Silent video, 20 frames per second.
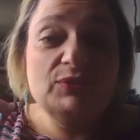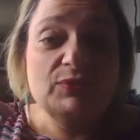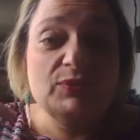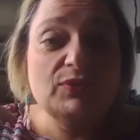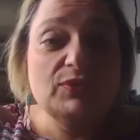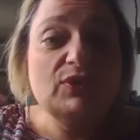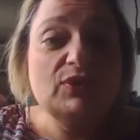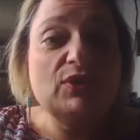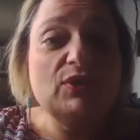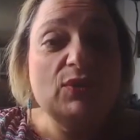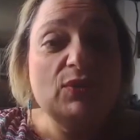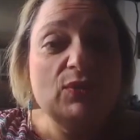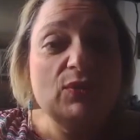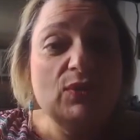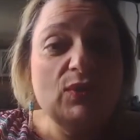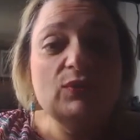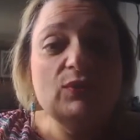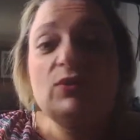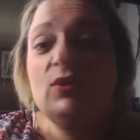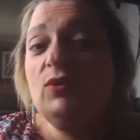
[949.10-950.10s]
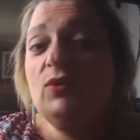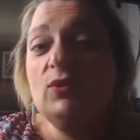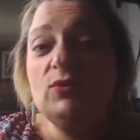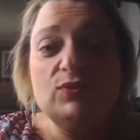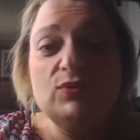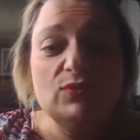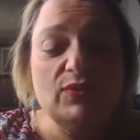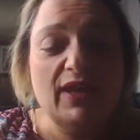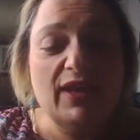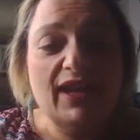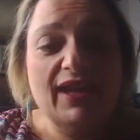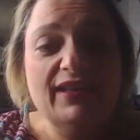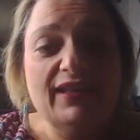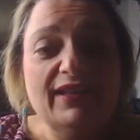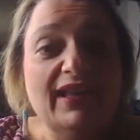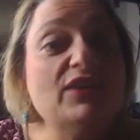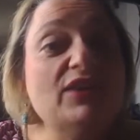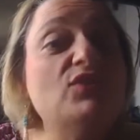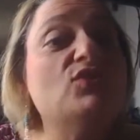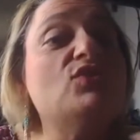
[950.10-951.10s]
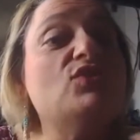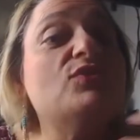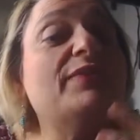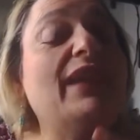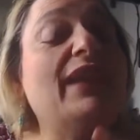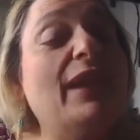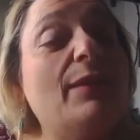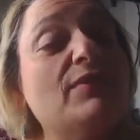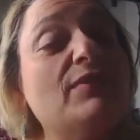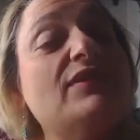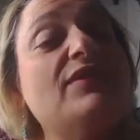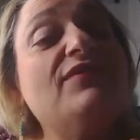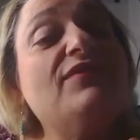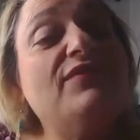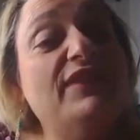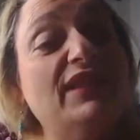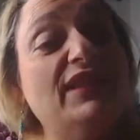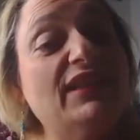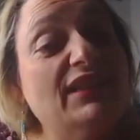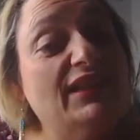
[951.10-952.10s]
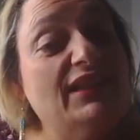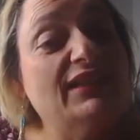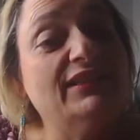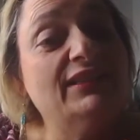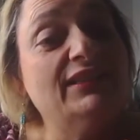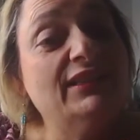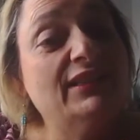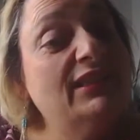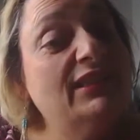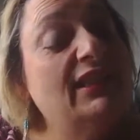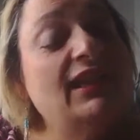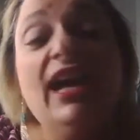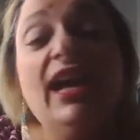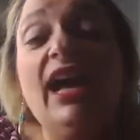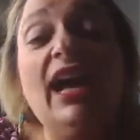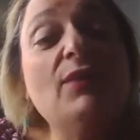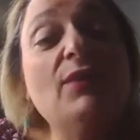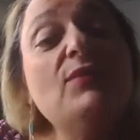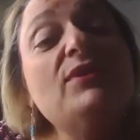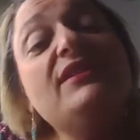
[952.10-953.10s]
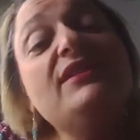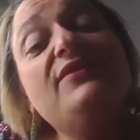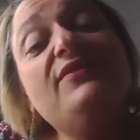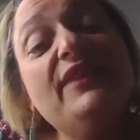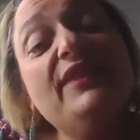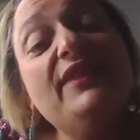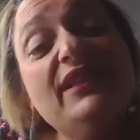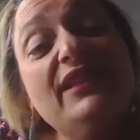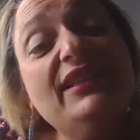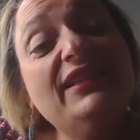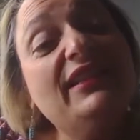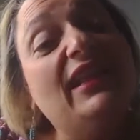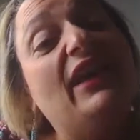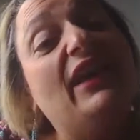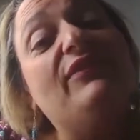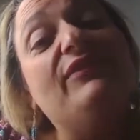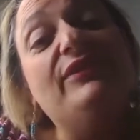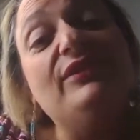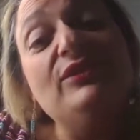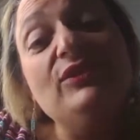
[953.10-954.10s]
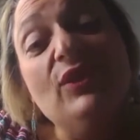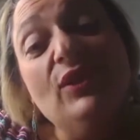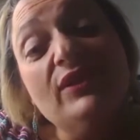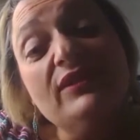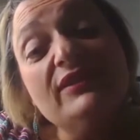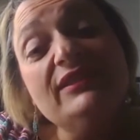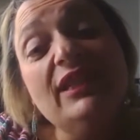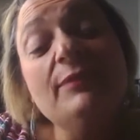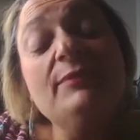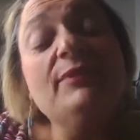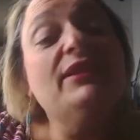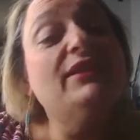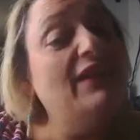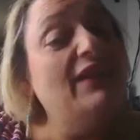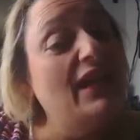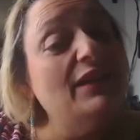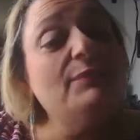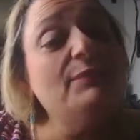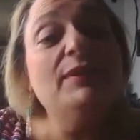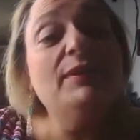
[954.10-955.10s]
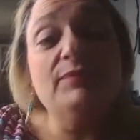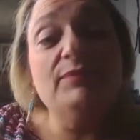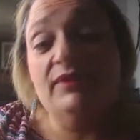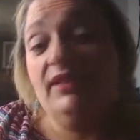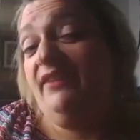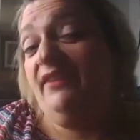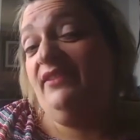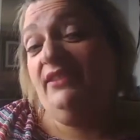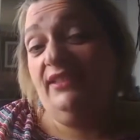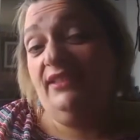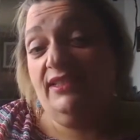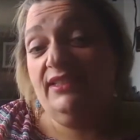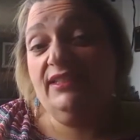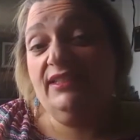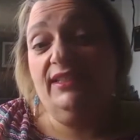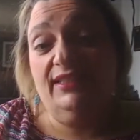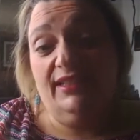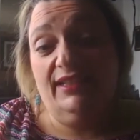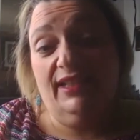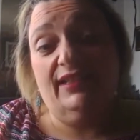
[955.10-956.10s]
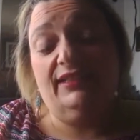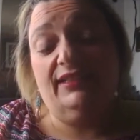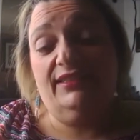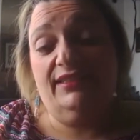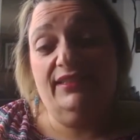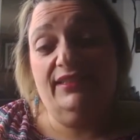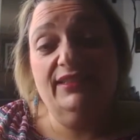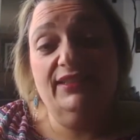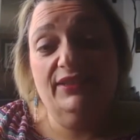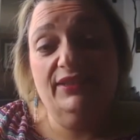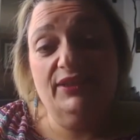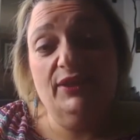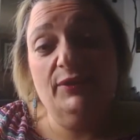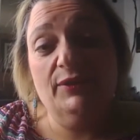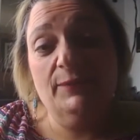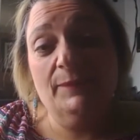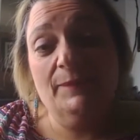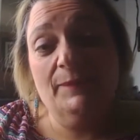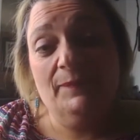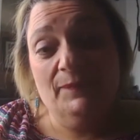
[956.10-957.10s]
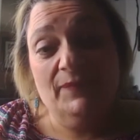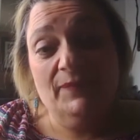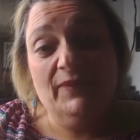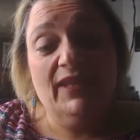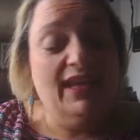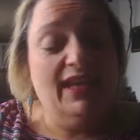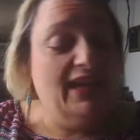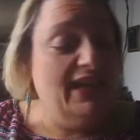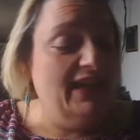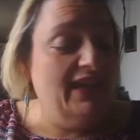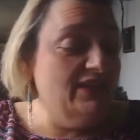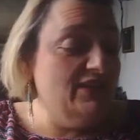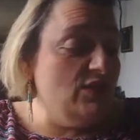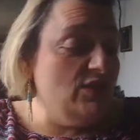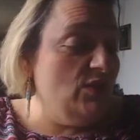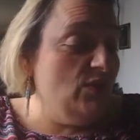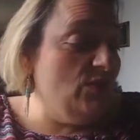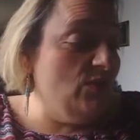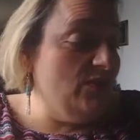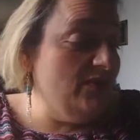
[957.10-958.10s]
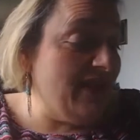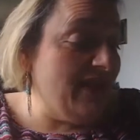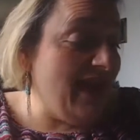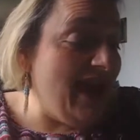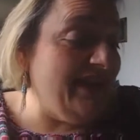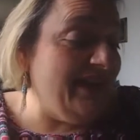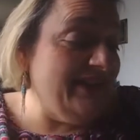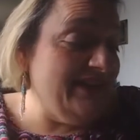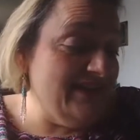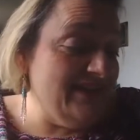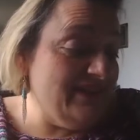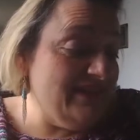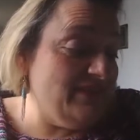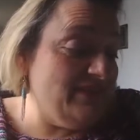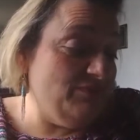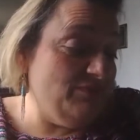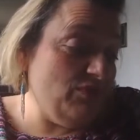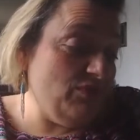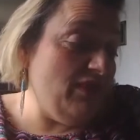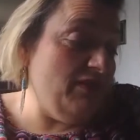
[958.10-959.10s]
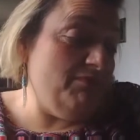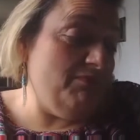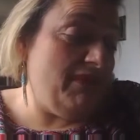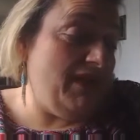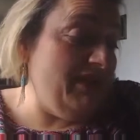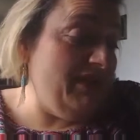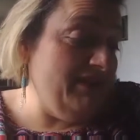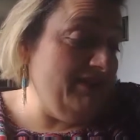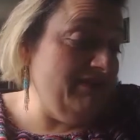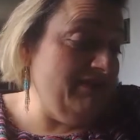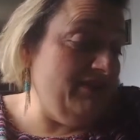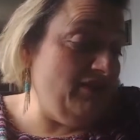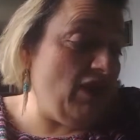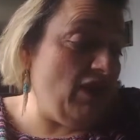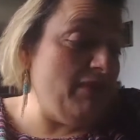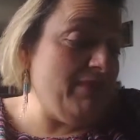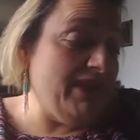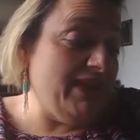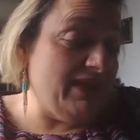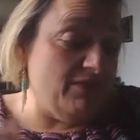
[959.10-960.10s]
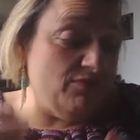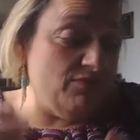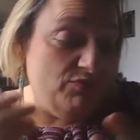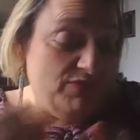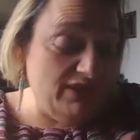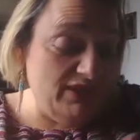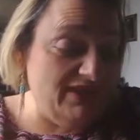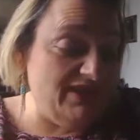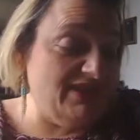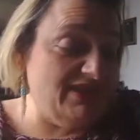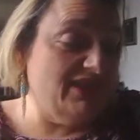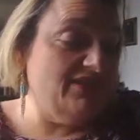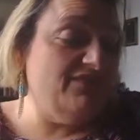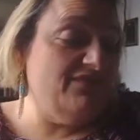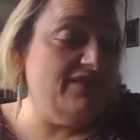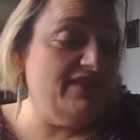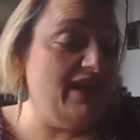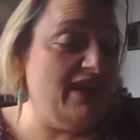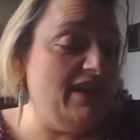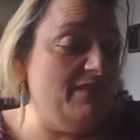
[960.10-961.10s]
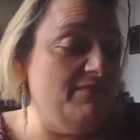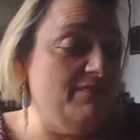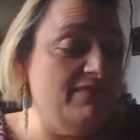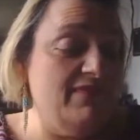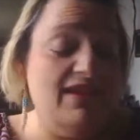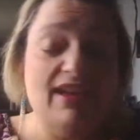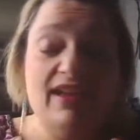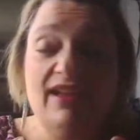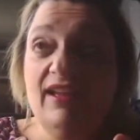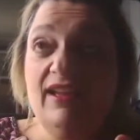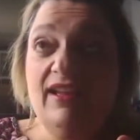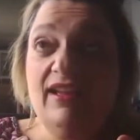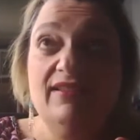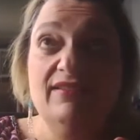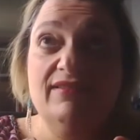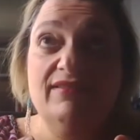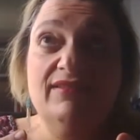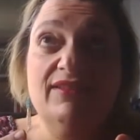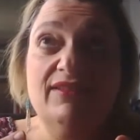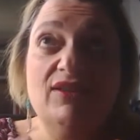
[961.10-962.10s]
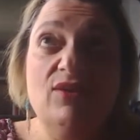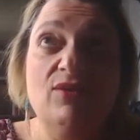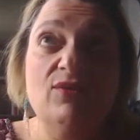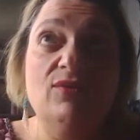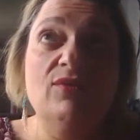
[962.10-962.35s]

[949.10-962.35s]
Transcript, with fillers: you know, oh no, don't do that. And you should be able to feel it. I was feeling that for a long time, and a lot of people have a disconnect, you know? and so that is what my you know i make it realistic for them uh, you know